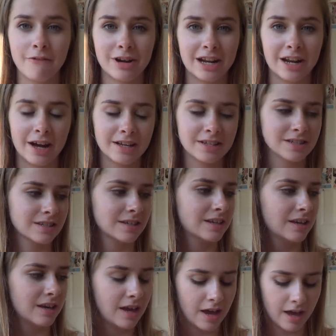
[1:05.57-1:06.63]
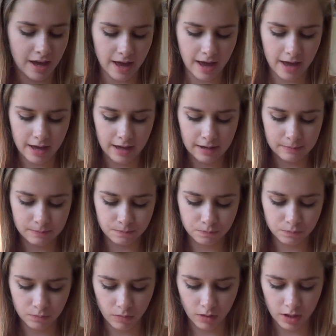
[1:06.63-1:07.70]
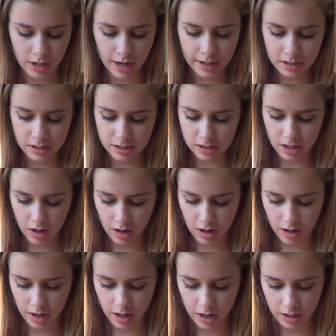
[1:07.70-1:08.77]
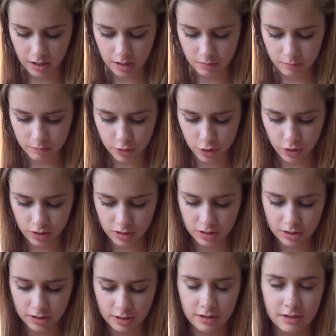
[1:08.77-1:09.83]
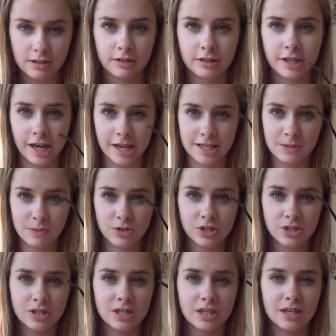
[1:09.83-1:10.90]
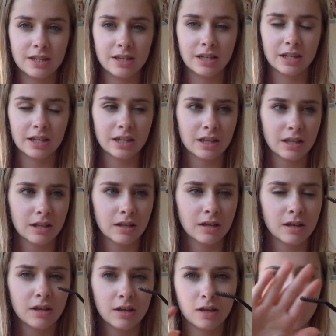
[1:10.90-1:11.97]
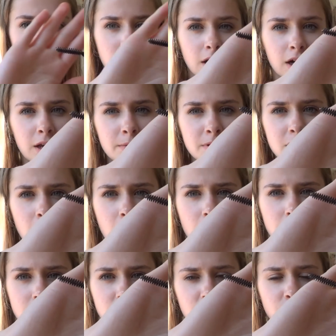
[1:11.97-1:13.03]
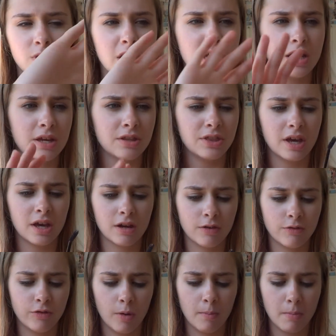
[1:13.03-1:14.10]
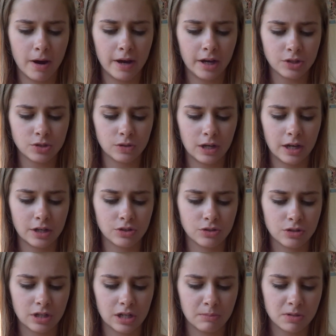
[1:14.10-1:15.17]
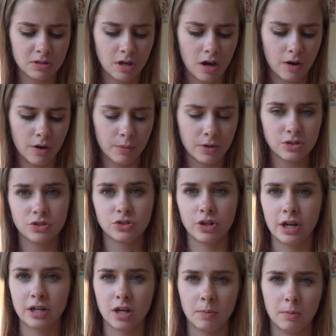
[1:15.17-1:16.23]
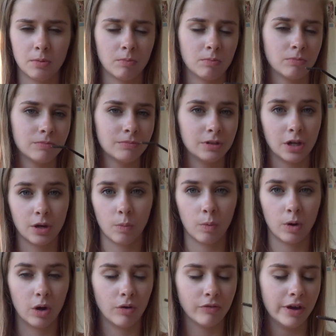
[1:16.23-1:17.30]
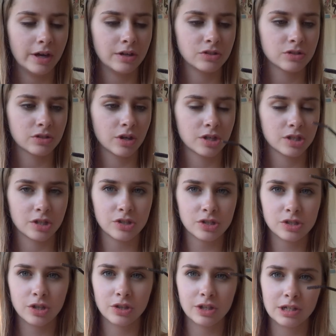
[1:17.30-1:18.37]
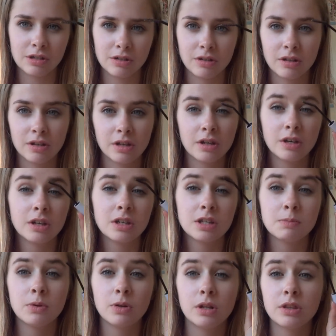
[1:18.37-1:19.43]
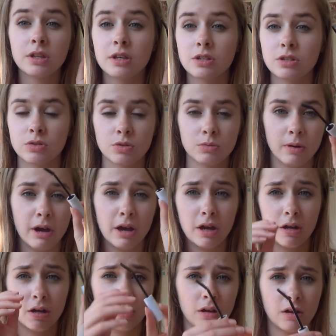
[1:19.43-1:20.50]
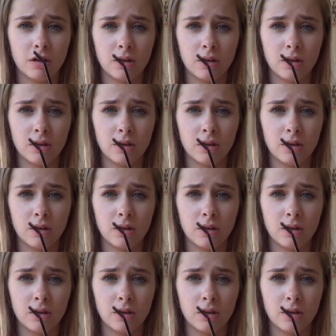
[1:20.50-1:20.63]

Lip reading: really nice. Next, I took this, which is the little clear mascara spoolie thing from my Natural Collections clear mascara, which dried up and, you know, went off ages ago. So I just took the little spoolie thing to do my